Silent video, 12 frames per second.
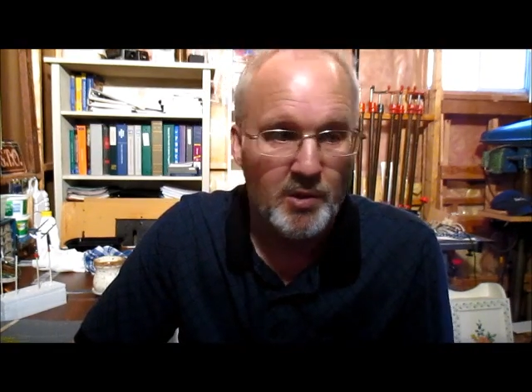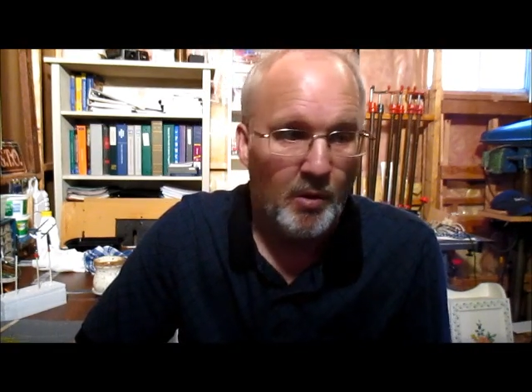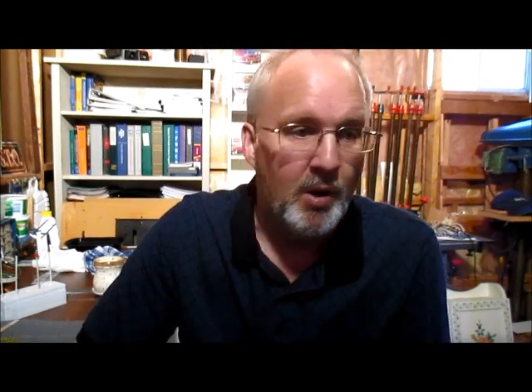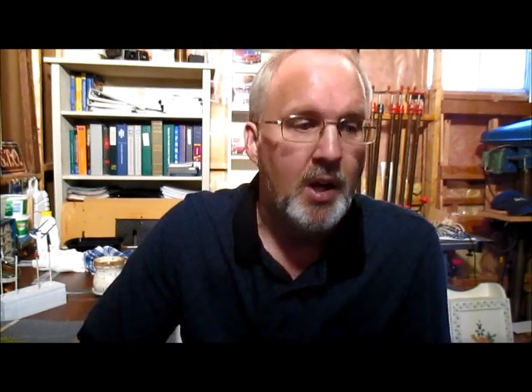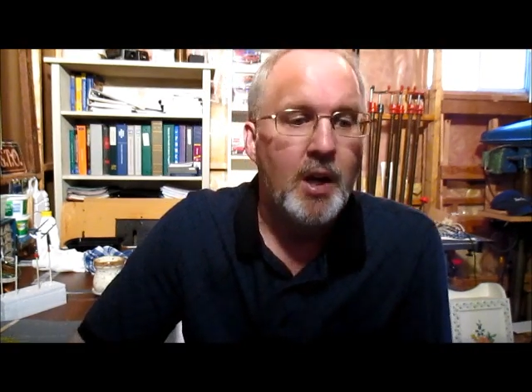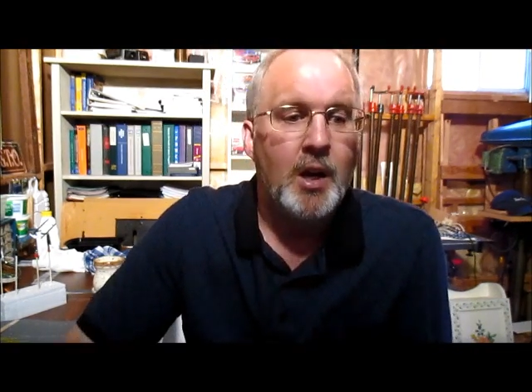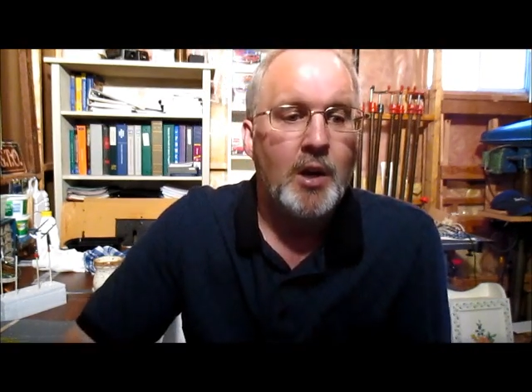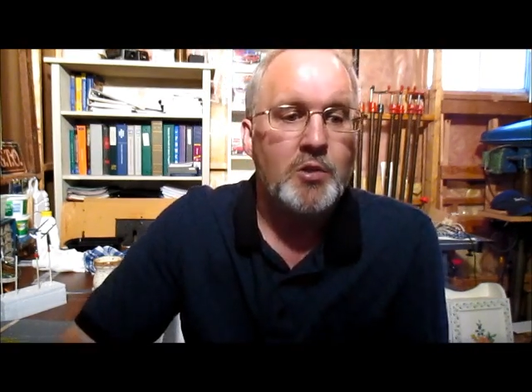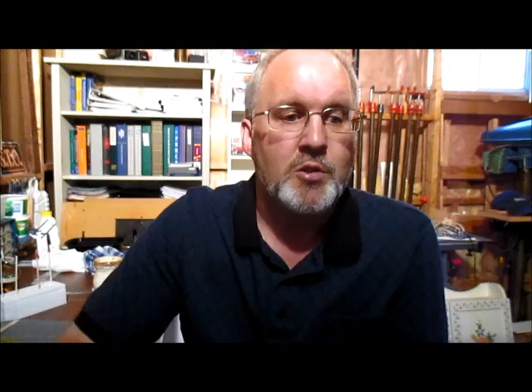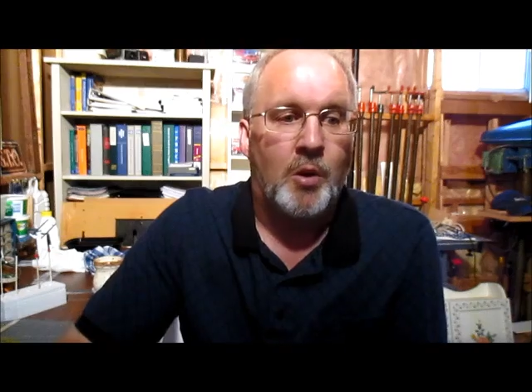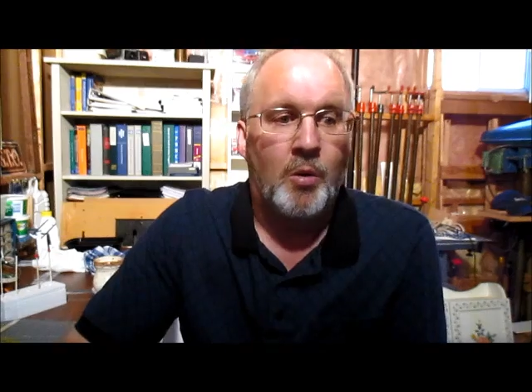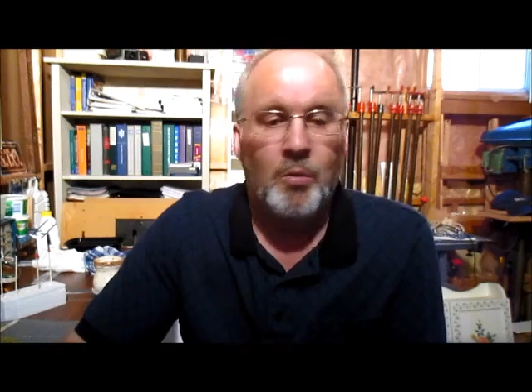
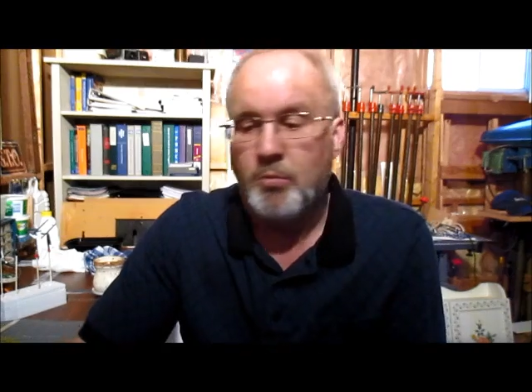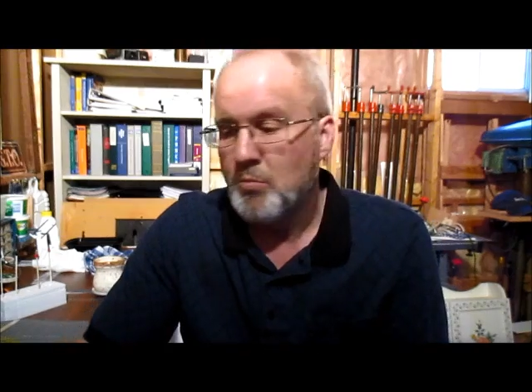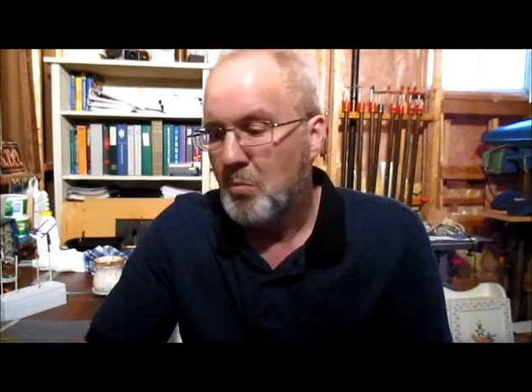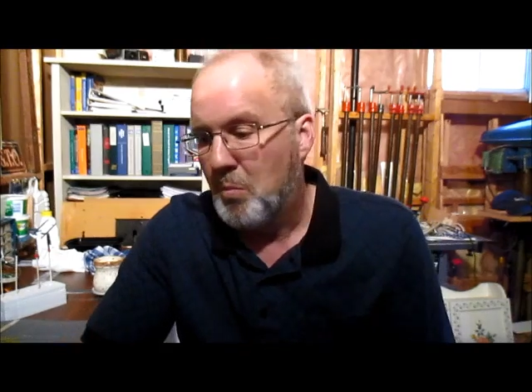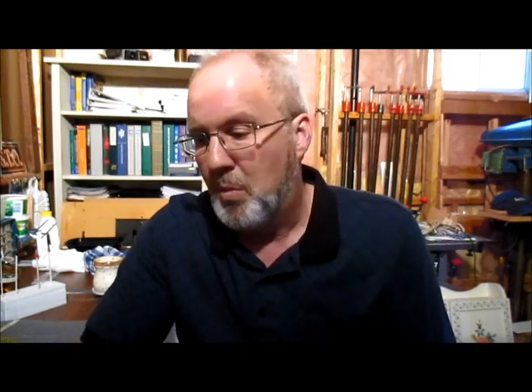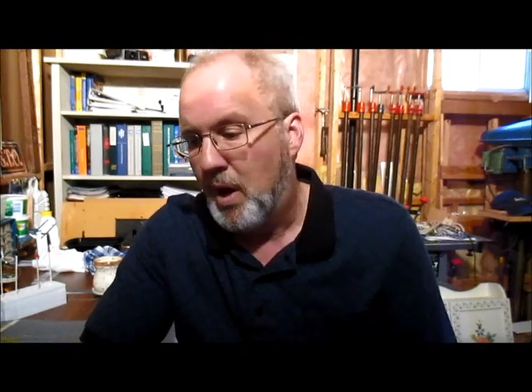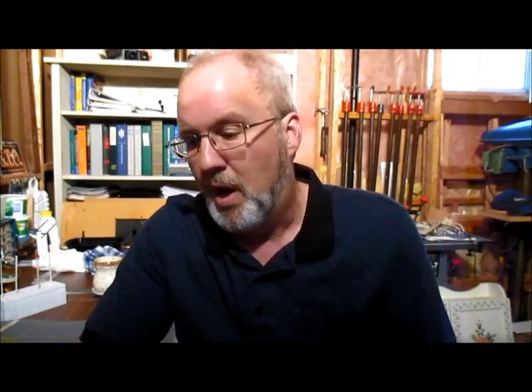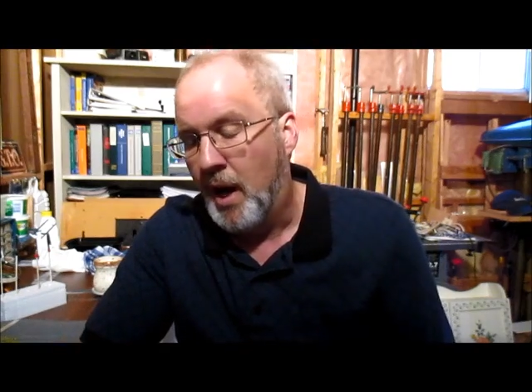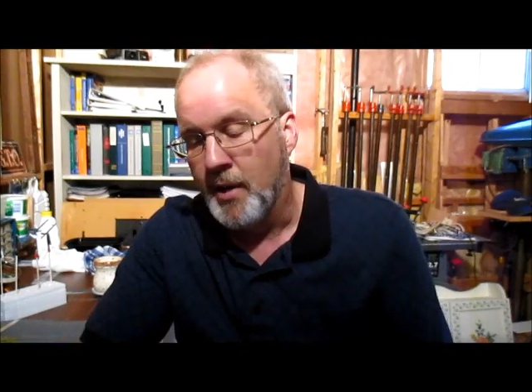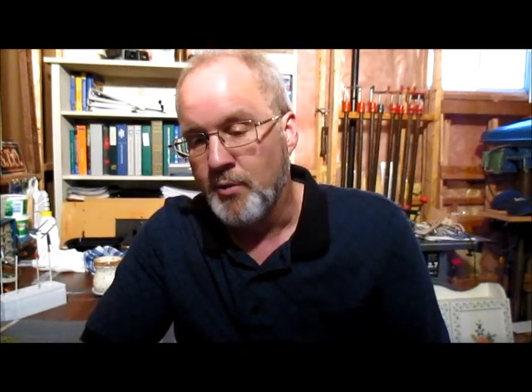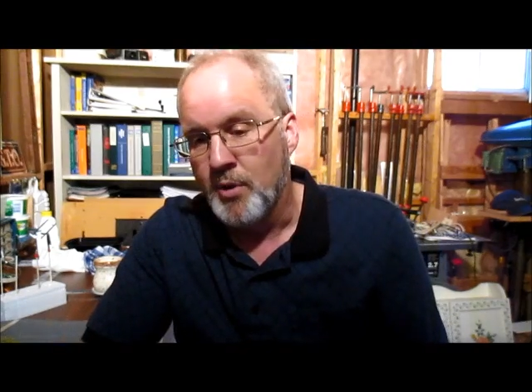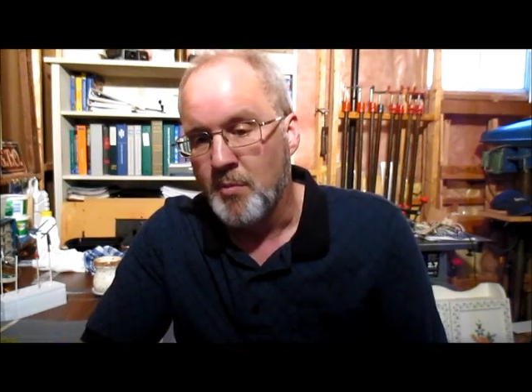So
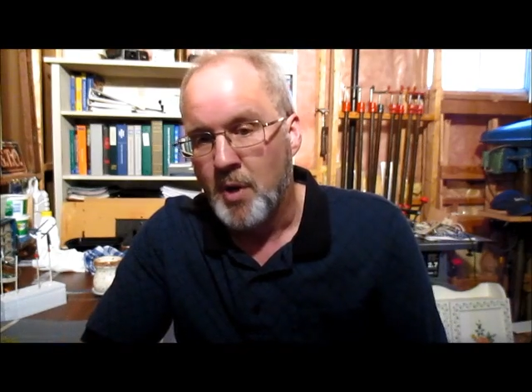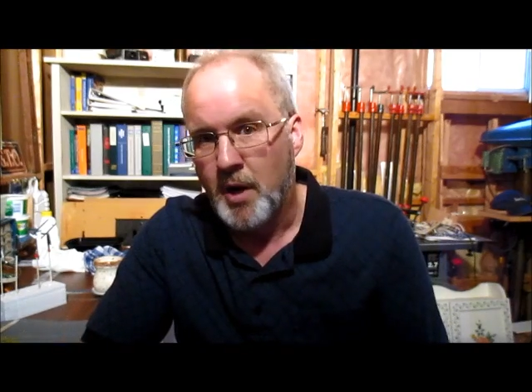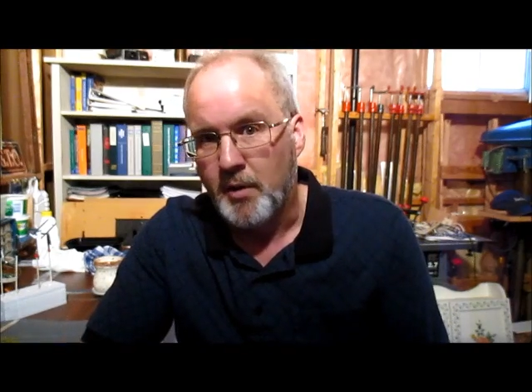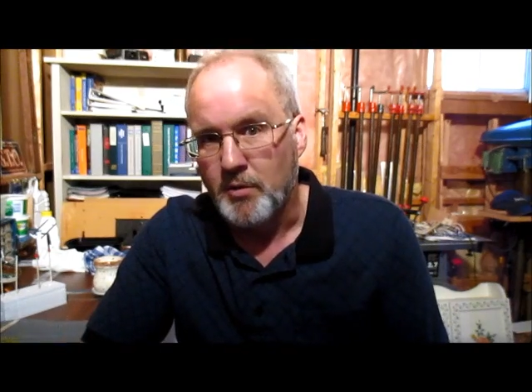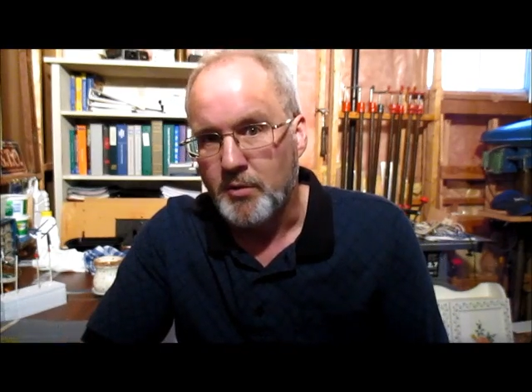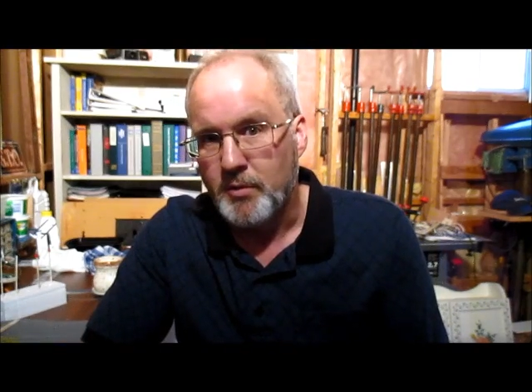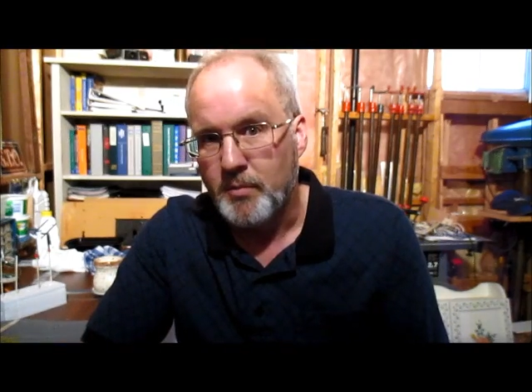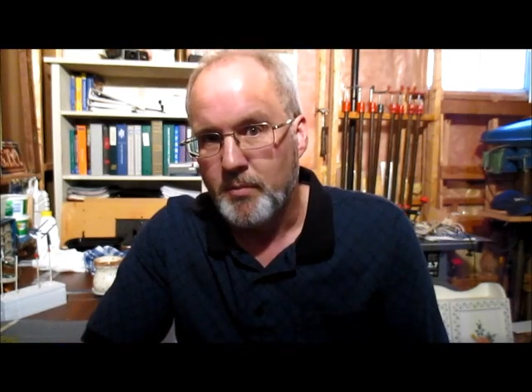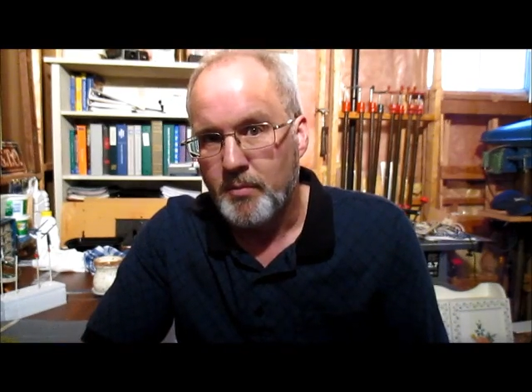I do the models.